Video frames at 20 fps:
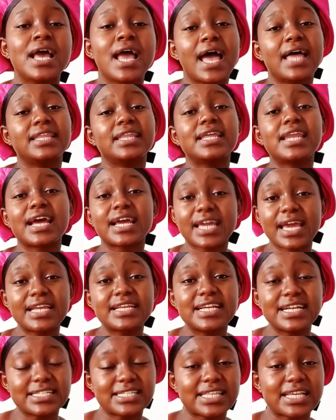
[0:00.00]
And then
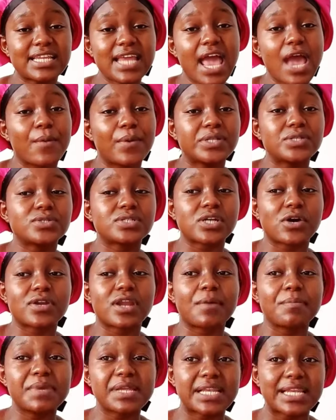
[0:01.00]
again, yesterday I went to town
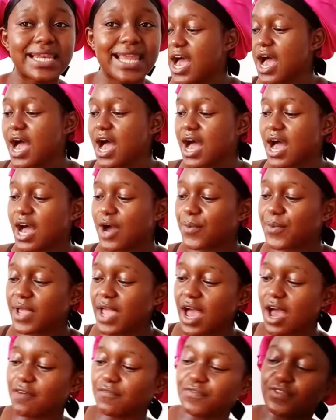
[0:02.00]
a bit late. We
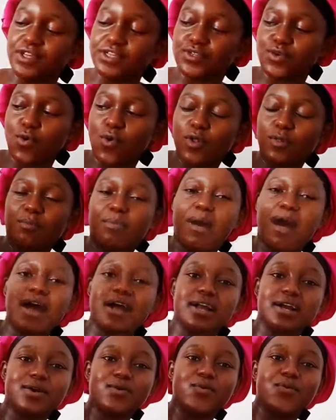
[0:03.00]
have this whole
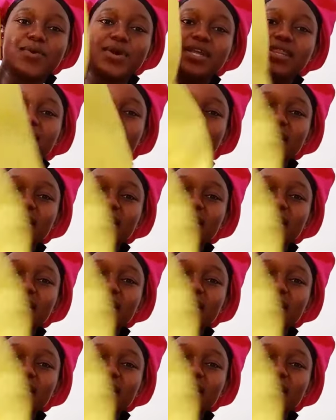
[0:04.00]
bag with